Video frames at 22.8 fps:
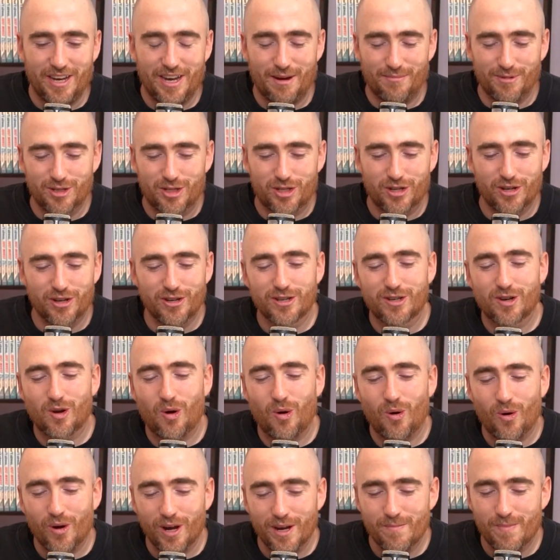Number 2,
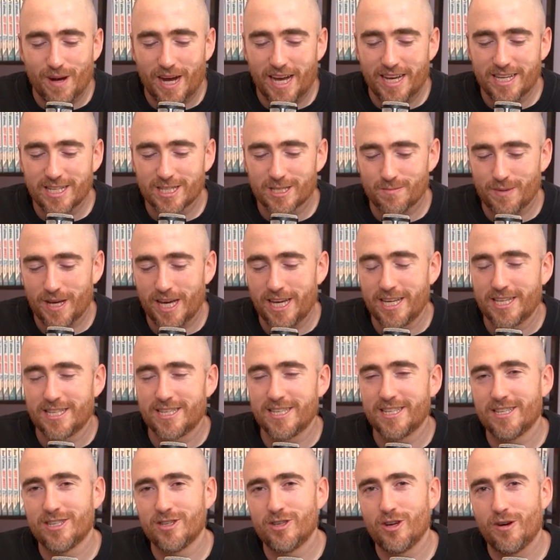Coinbase peaked
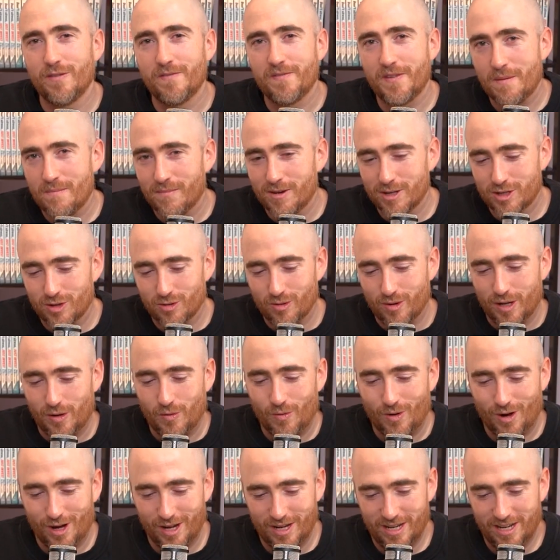in November
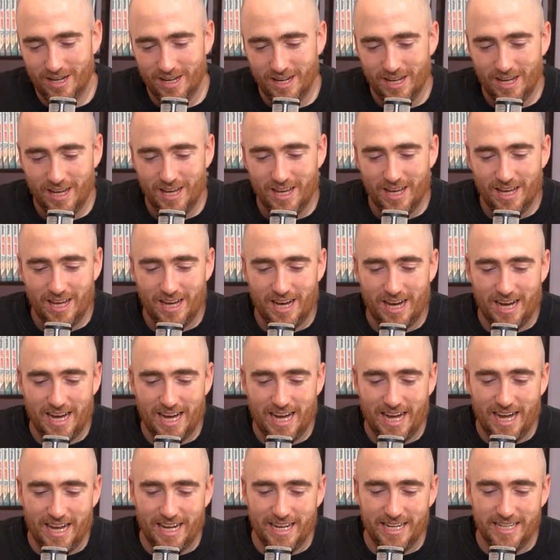21,
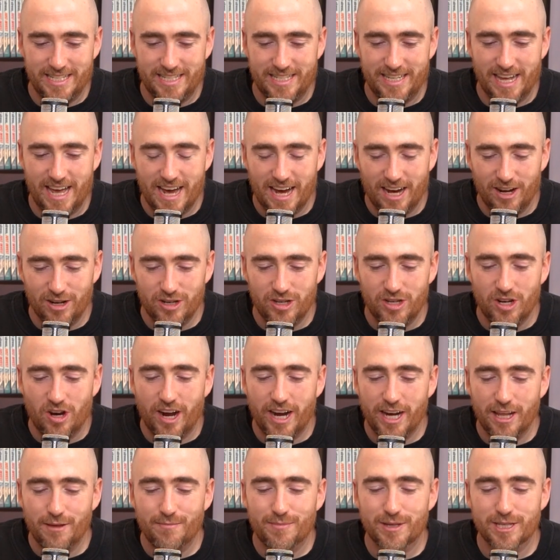down
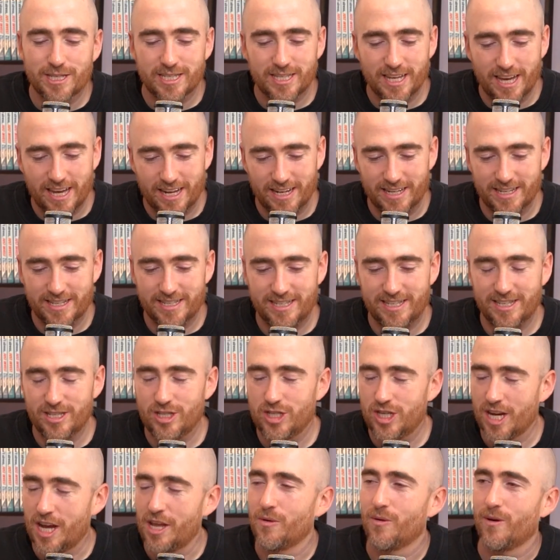90% to
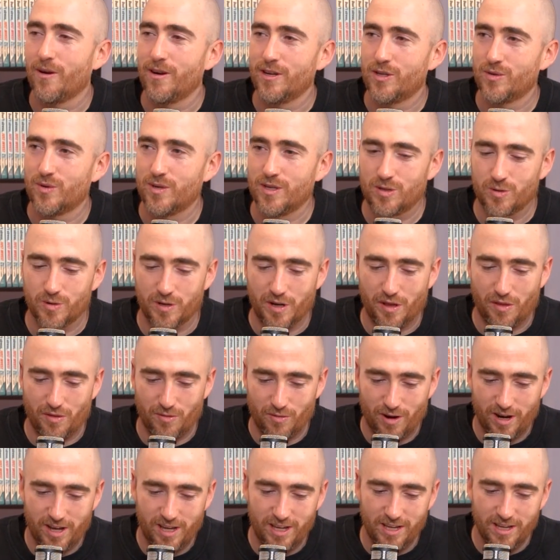January
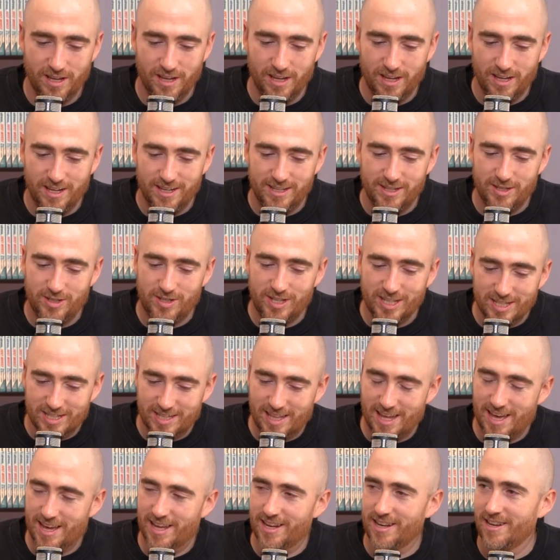2023. Since
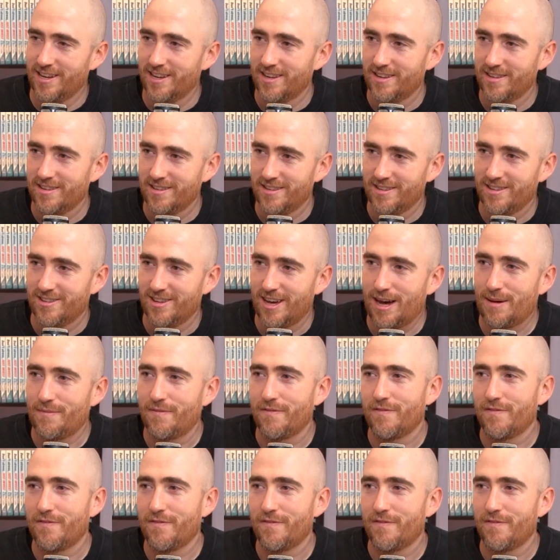then, up